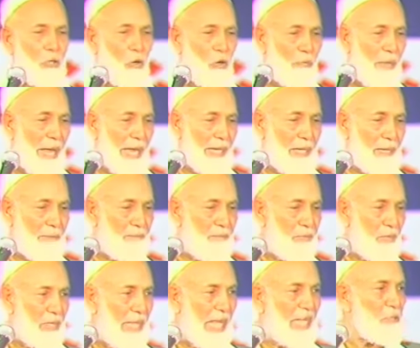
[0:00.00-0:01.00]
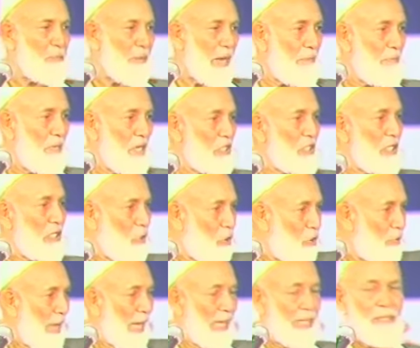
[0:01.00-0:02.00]
the old man, the ex-prime minister, the
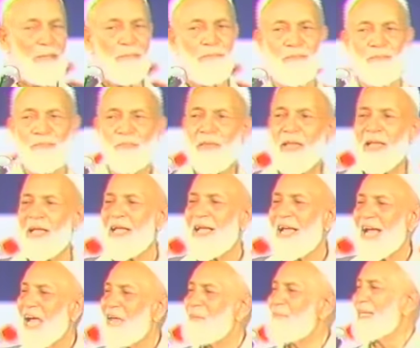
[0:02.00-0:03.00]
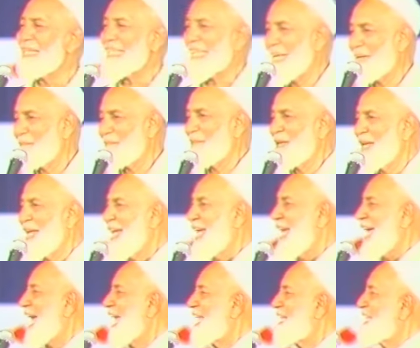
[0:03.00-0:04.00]
old man. I meet him,
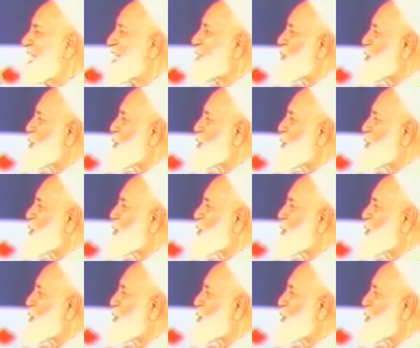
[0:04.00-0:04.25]
and this